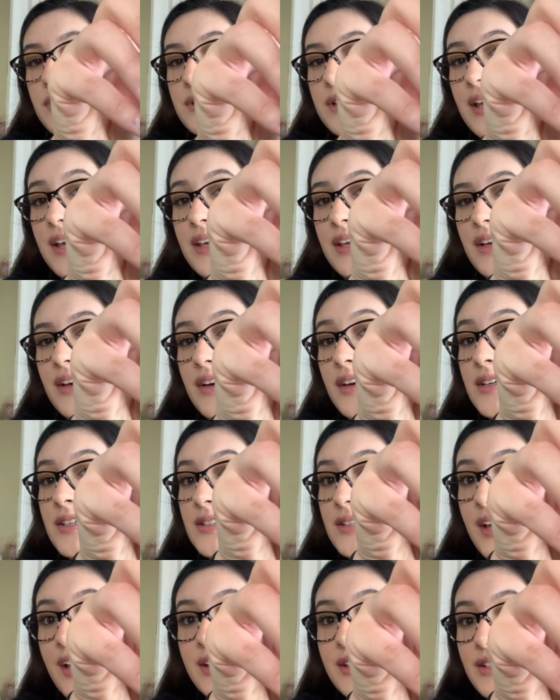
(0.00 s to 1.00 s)
like a
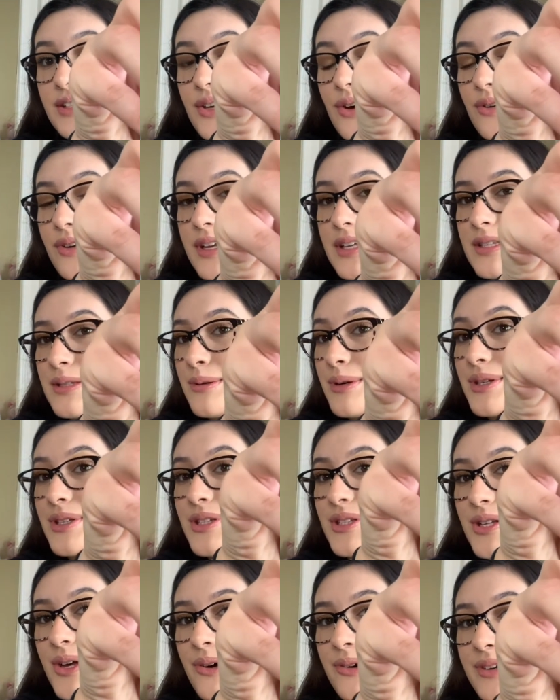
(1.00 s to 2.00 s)
glazed donut. It smells
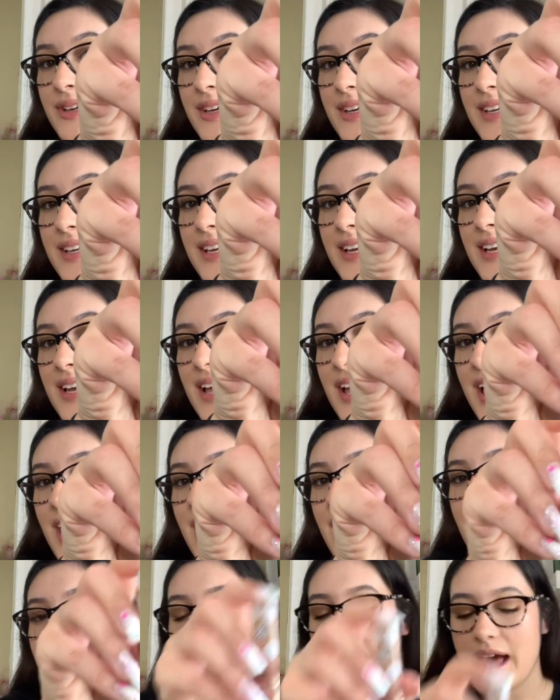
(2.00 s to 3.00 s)
so good.
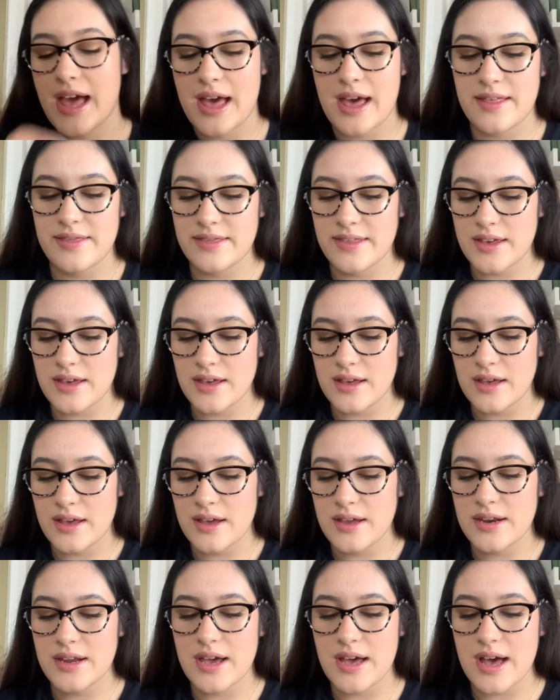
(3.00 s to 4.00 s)
And
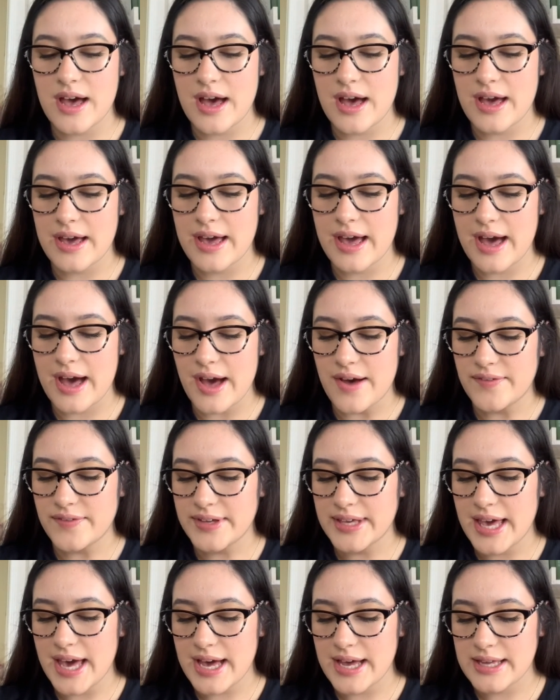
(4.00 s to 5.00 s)
then I have
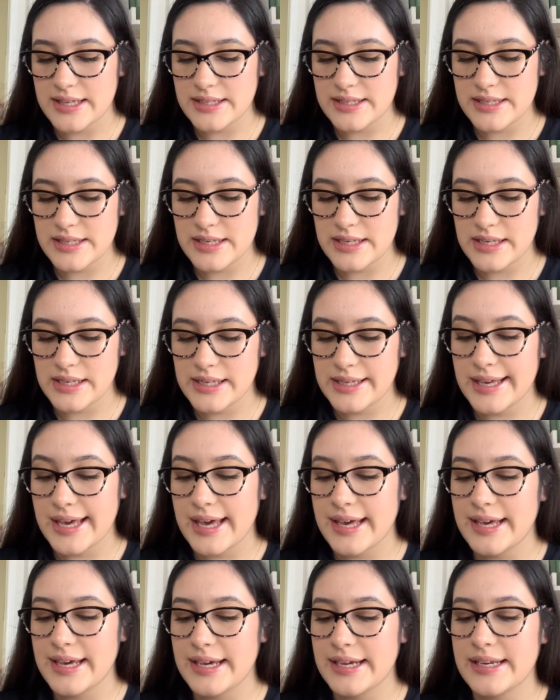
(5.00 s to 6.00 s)
candy
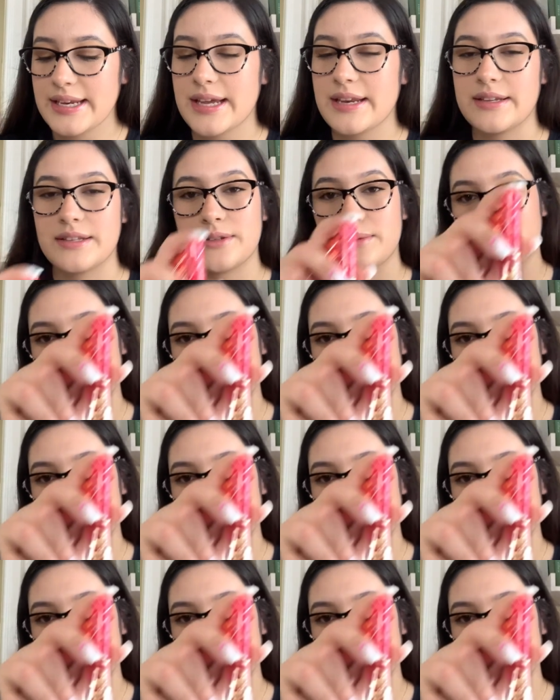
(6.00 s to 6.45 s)
cane and it smells